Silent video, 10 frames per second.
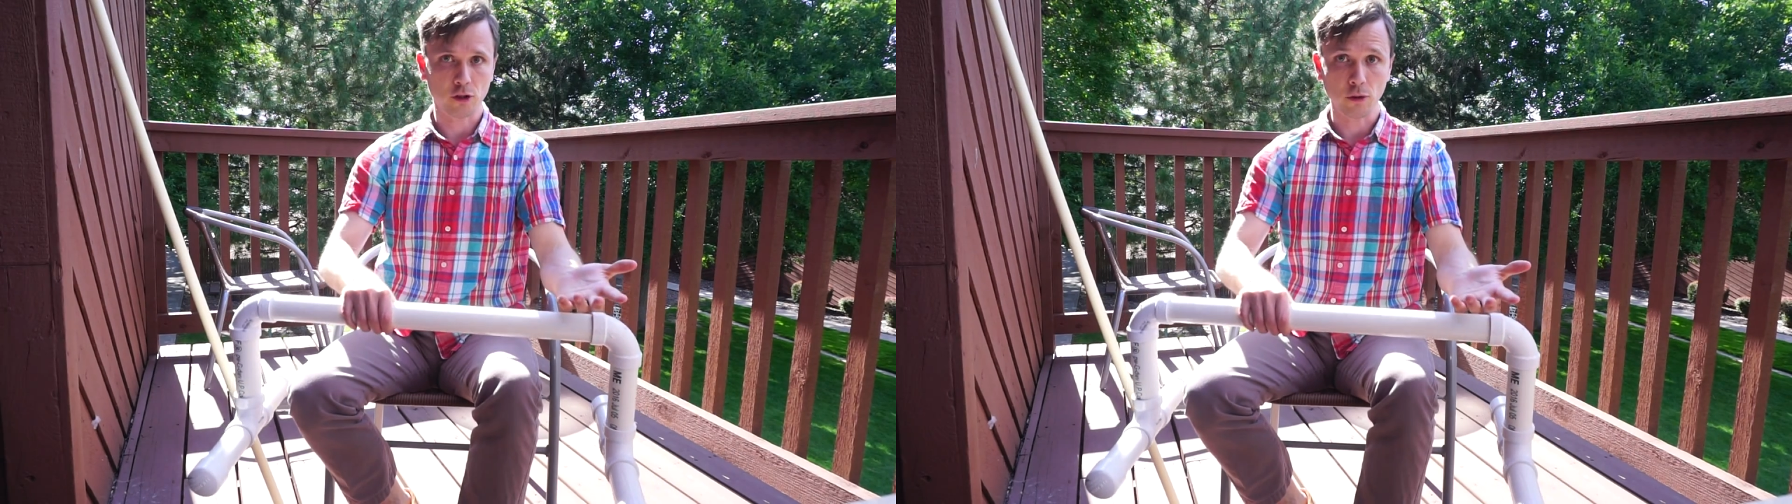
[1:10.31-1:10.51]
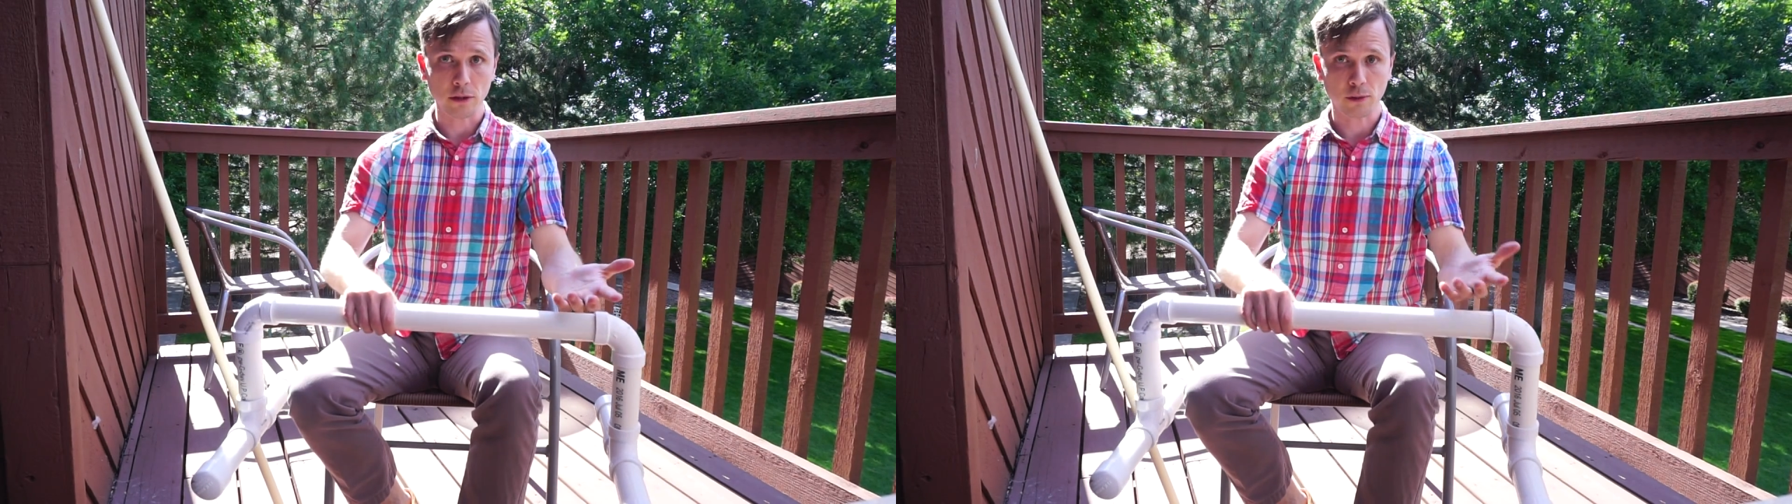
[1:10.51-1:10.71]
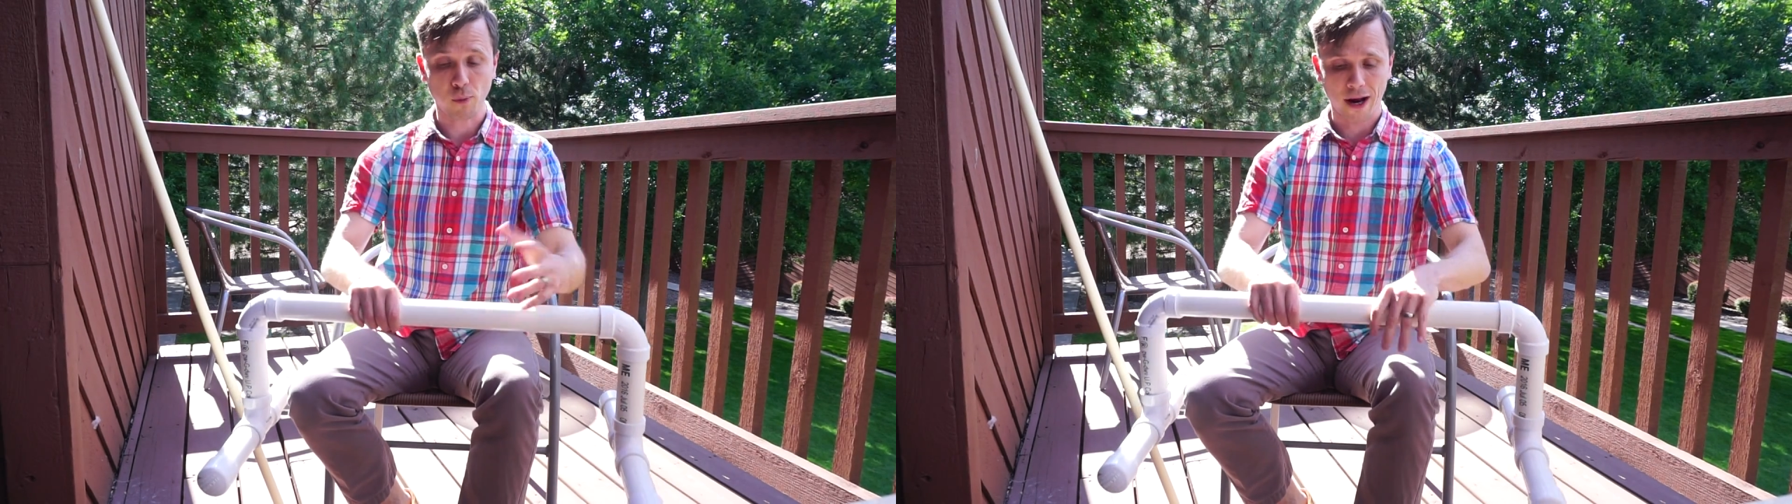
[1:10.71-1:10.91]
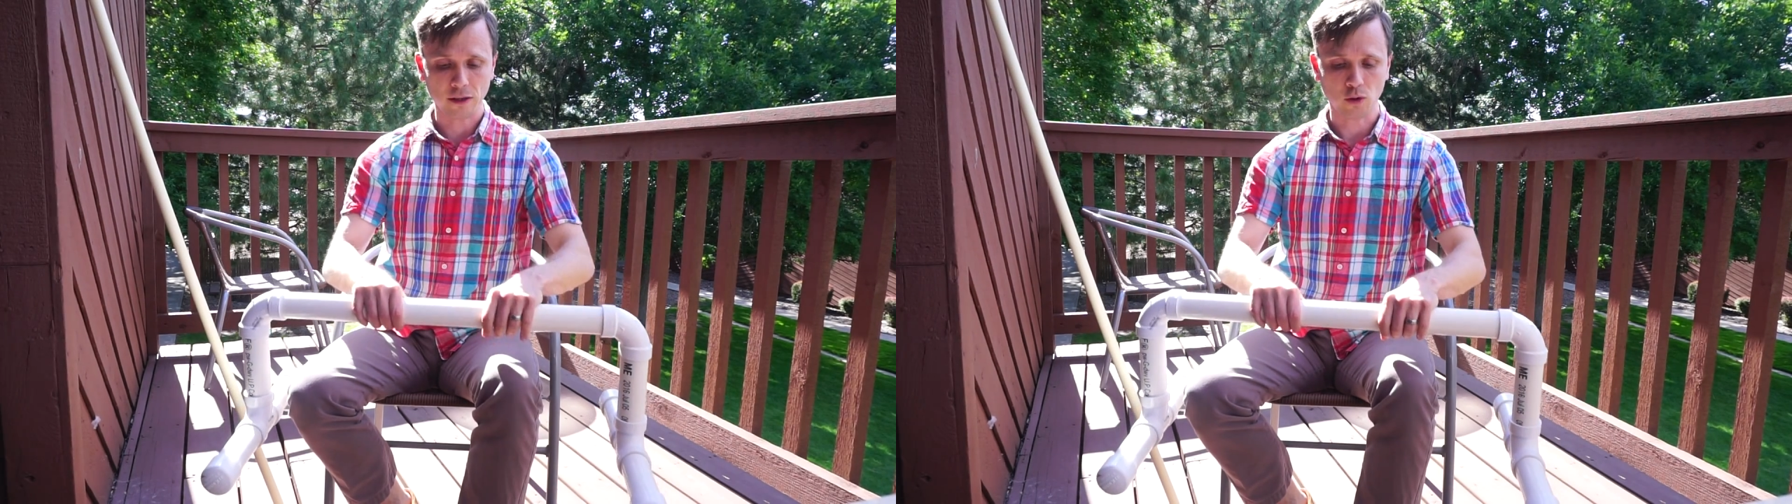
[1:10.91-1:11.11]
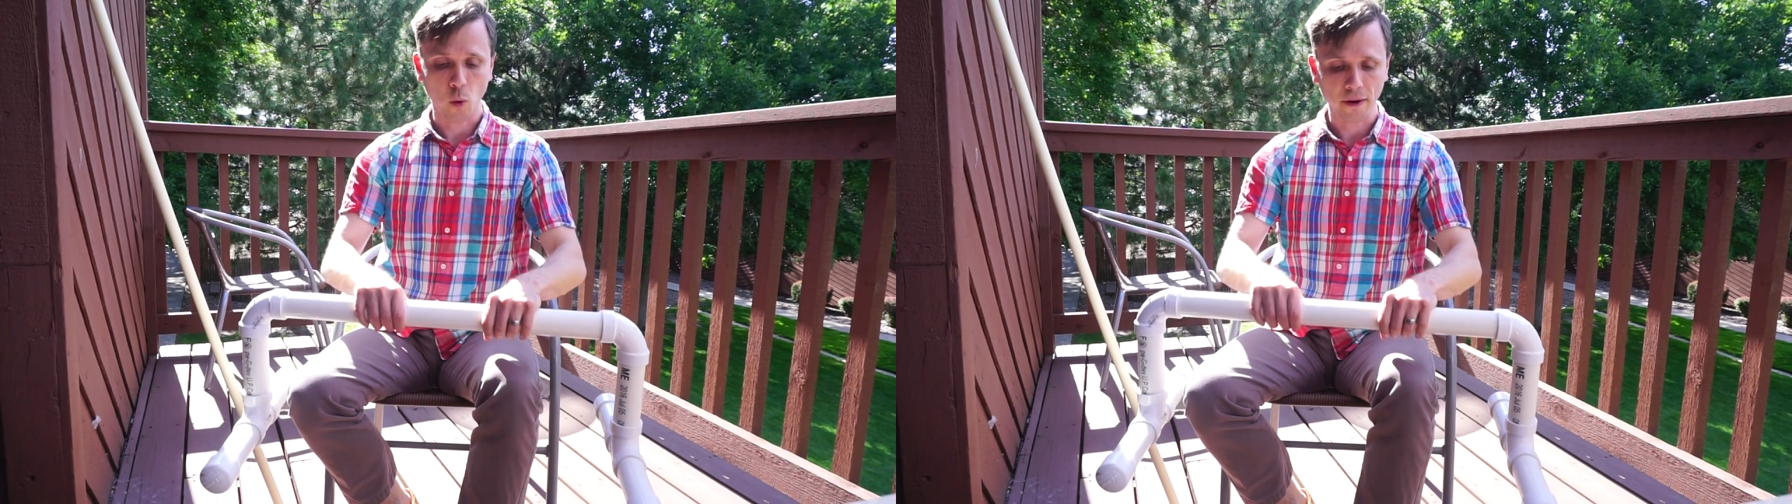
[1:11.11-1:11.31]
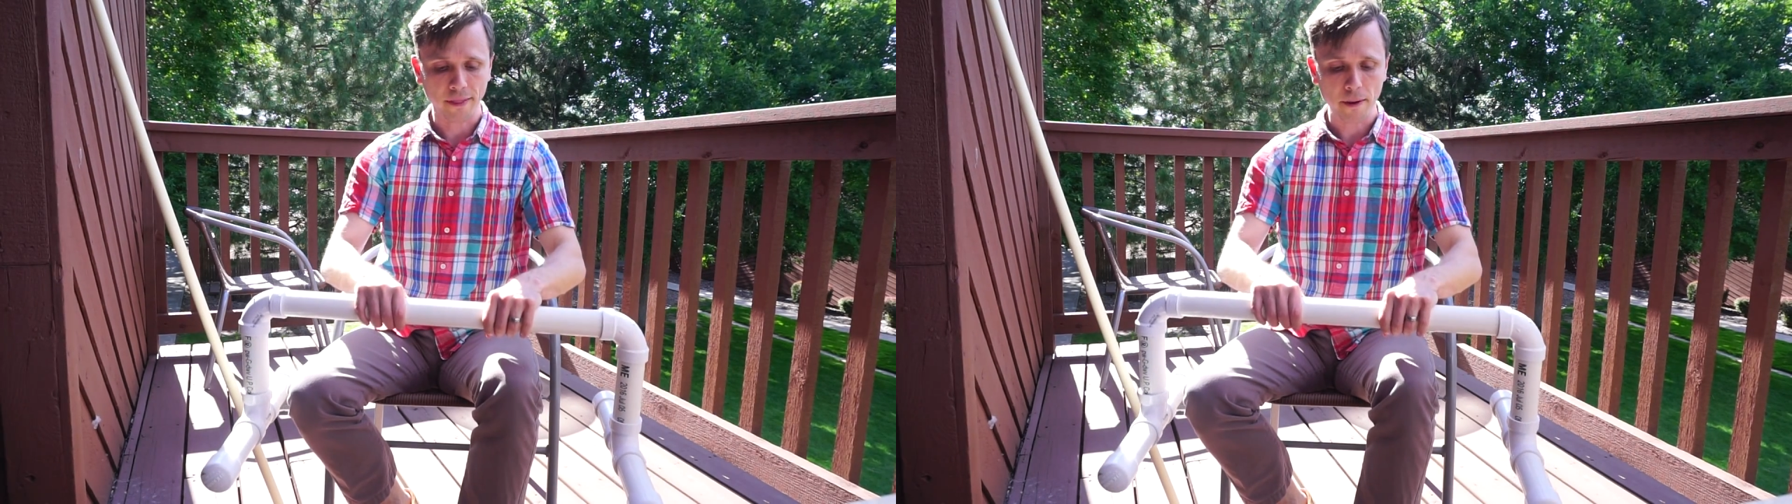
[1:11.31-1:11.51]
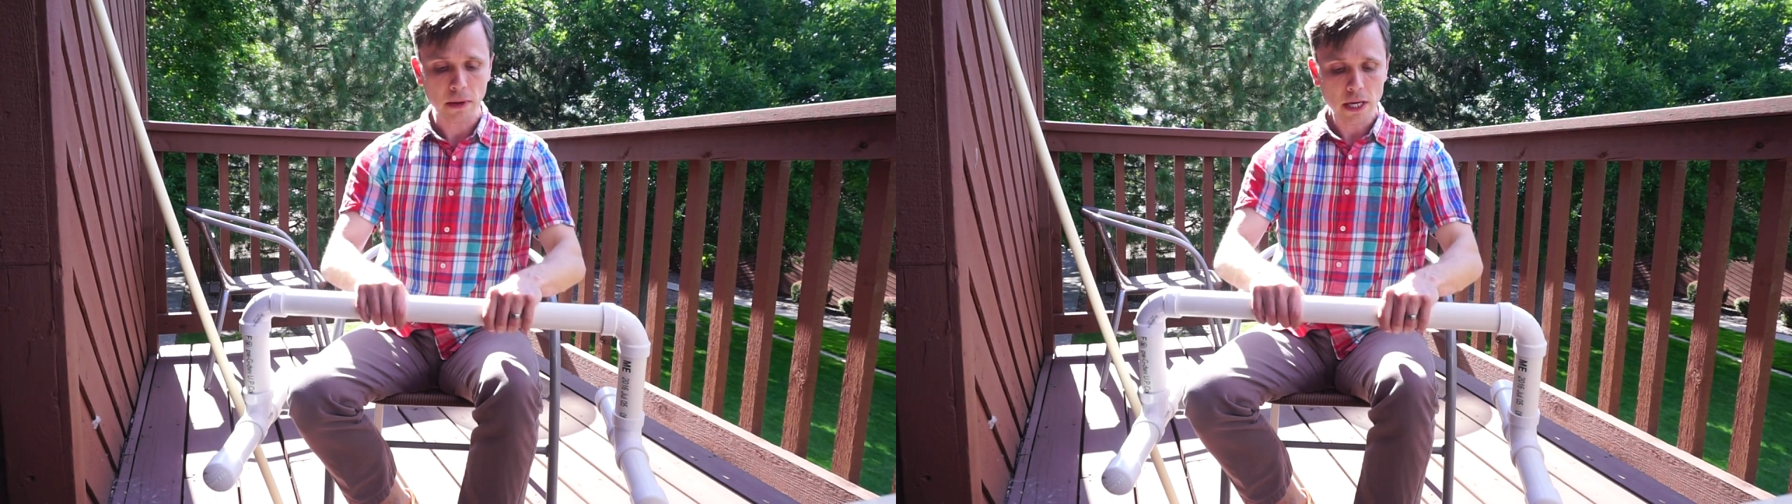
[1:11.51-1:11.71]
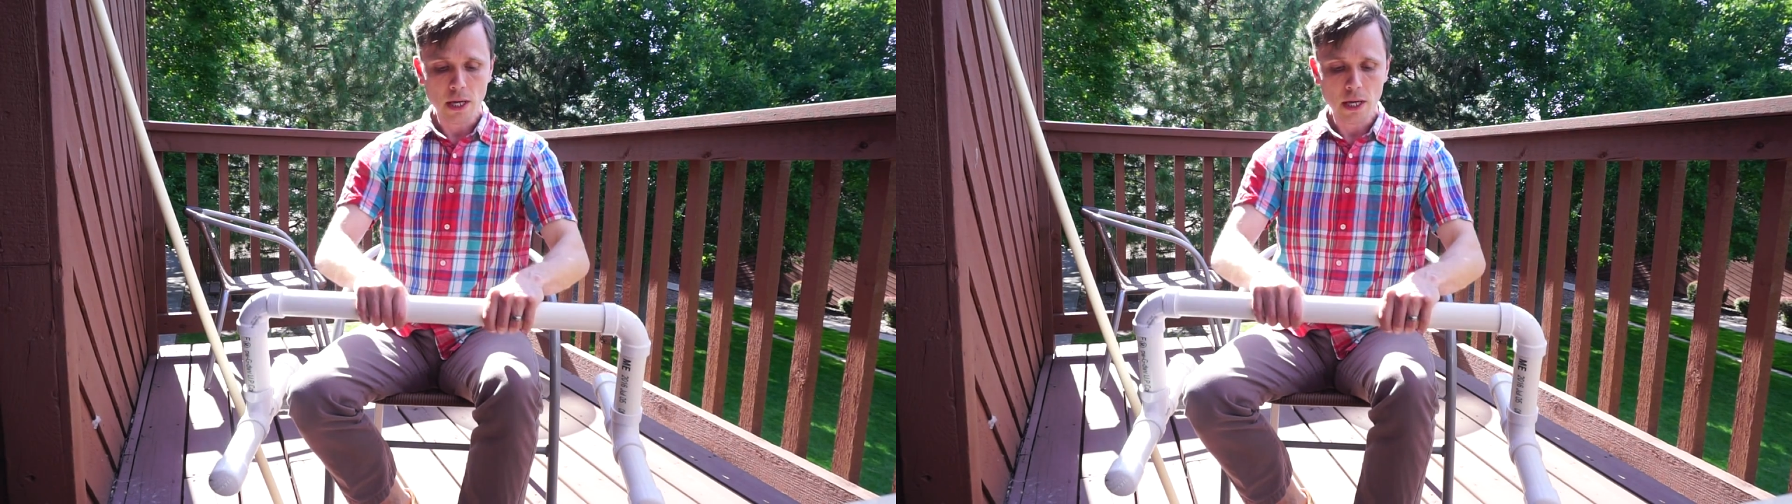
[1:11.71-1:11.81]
students practice holding them.